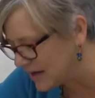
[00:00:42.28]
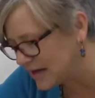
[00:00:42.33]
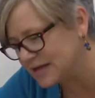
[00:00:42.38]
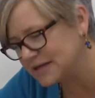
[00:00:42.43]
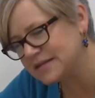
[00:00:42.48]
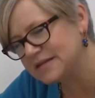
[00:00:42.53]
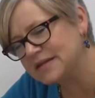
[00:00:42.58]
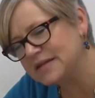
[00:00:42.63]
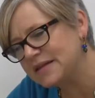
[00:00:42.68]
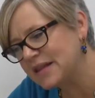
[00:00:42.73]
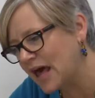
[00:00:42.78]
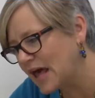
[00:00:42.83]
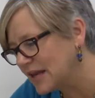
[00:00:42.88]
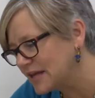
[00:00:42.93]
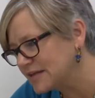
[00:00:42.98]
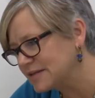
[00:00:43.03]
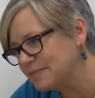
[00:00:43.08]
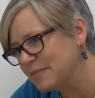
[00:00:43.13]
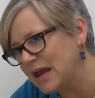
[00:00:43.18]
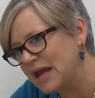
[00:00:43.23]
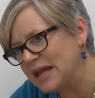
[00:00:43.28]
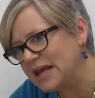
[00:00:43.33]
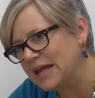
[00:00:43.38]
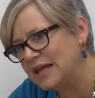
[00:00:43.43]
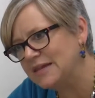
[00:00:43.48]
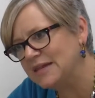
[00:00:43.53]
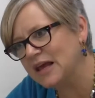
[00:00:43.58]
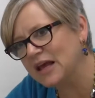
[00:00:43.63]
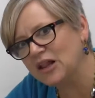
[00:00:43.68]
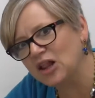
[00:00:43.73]
is that is
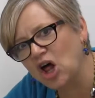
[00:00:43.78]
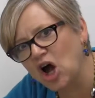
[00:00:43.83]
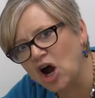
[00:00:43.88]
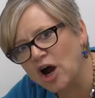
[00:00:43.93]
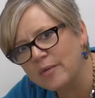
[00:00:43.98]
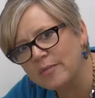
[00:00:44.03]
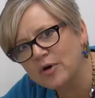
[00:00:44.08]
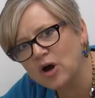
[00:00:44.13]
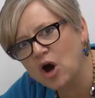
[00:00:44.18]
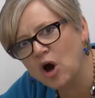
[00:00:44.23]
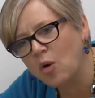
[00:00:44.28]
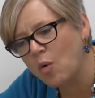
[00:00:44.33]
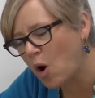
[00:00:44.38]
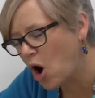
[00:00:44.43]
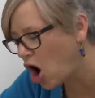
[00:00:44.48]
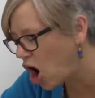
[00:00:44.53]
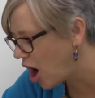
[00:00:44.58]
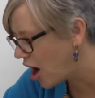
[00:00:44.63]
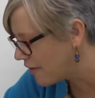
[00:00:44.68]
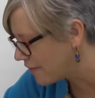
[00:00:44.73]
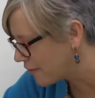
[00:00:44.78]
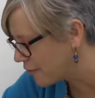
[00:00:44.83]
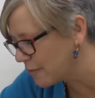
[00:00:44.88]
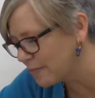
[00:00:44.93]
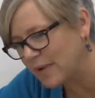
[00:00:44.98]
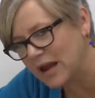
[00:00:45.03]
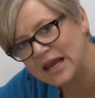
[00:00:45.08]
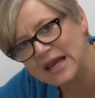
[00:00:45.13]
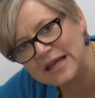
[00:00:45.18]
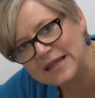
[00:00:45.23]
making the alarm go off
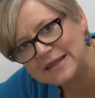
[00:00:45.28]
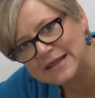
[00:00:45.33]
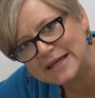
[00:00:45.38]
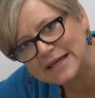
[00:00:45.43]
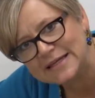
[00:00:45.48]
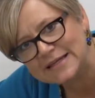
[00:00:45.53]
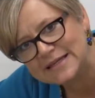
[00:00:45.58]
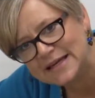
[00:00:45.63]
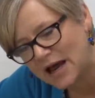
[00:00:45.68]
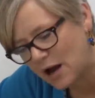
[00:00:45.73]
or making things